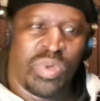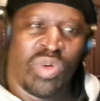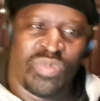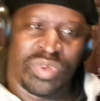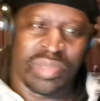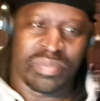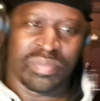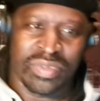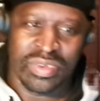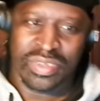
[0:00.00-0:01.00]
both of them
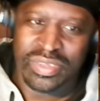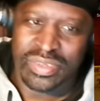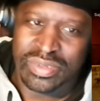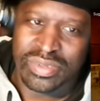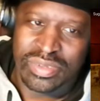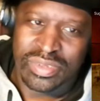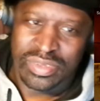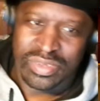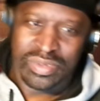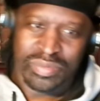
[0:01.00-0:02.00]
to the
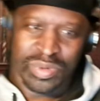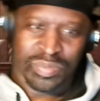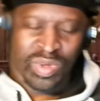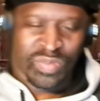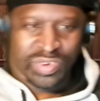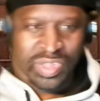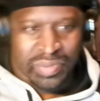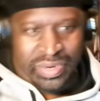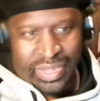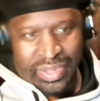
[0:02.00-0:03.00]
put both of
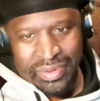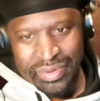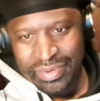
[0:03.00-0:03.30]
them in there.